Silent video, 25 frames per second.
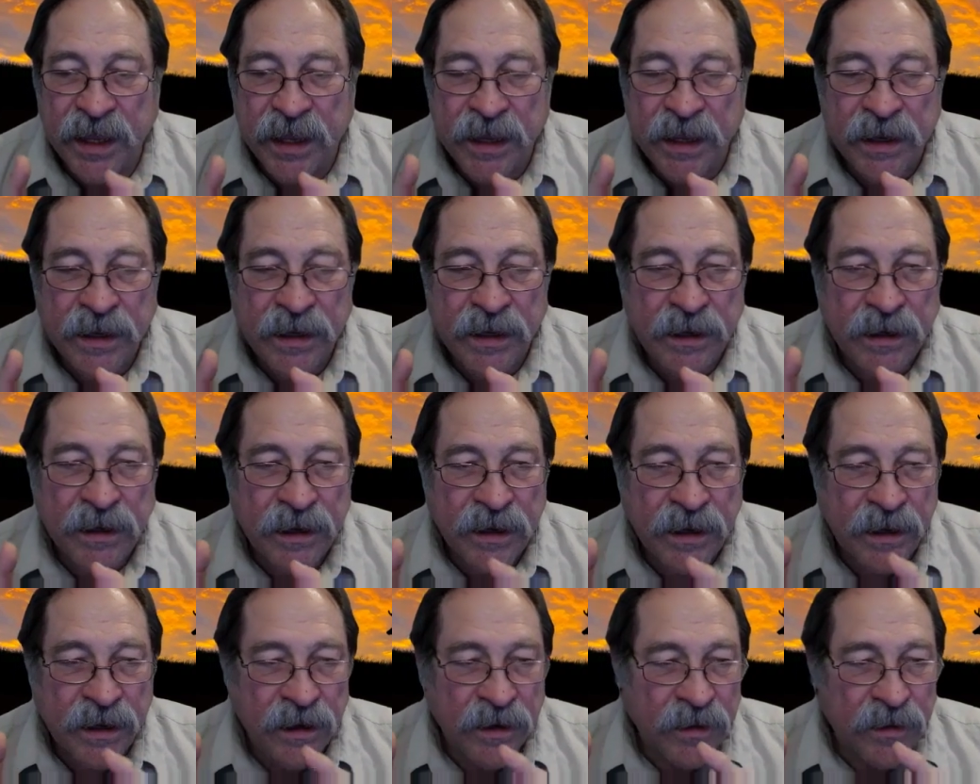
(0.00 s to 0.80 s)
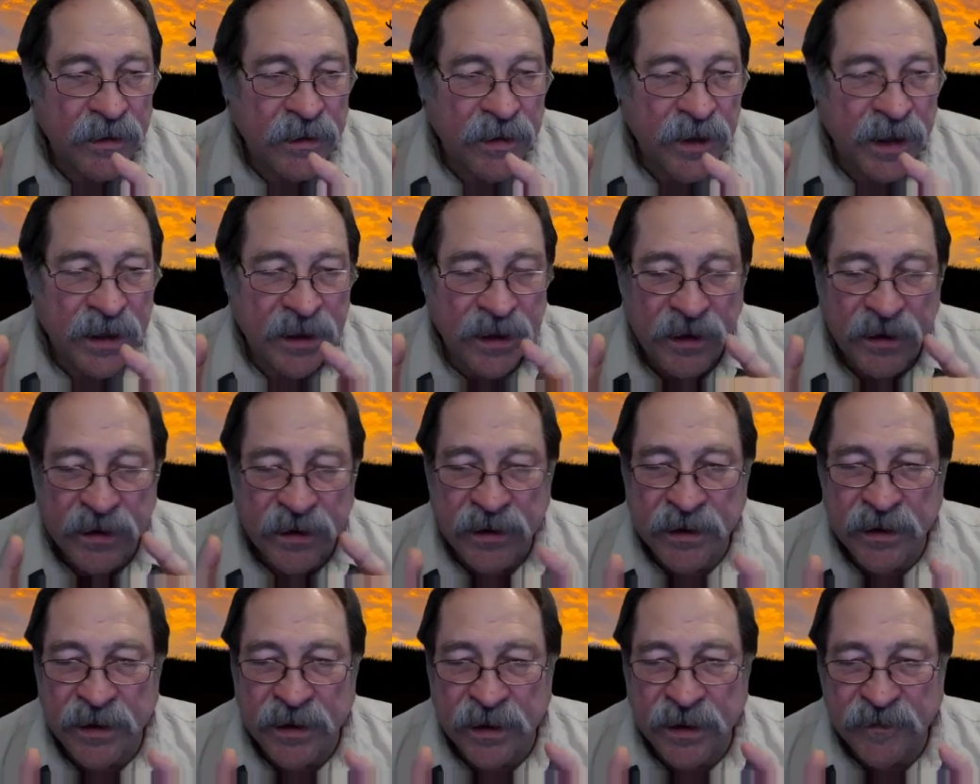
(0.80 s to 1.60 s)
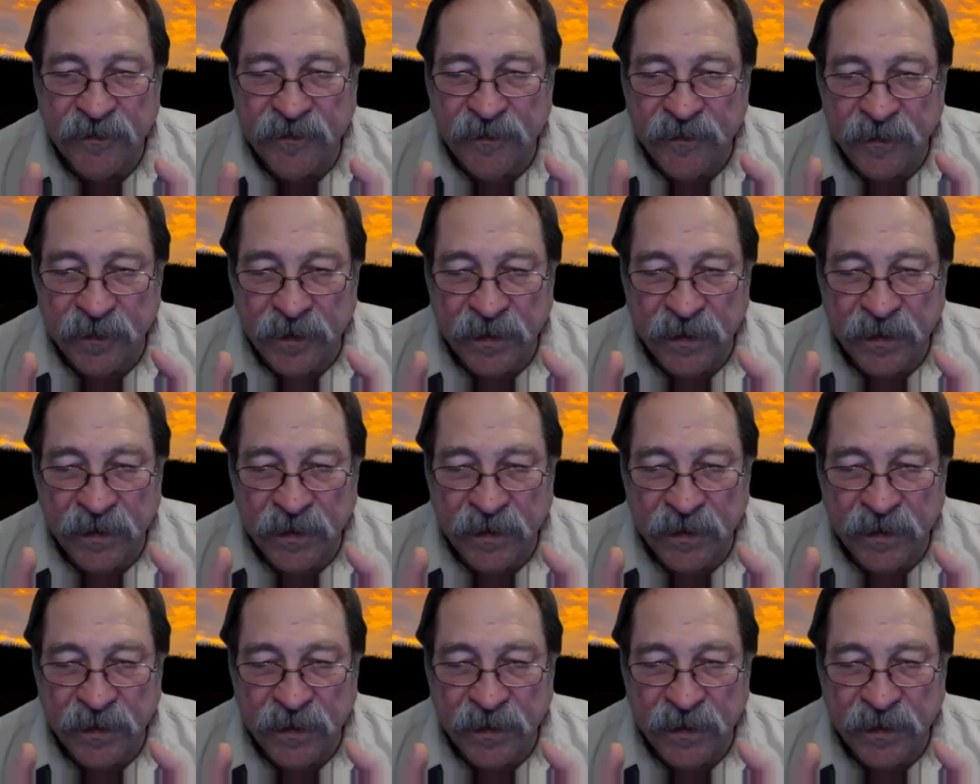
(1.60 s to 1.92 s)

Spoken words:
in the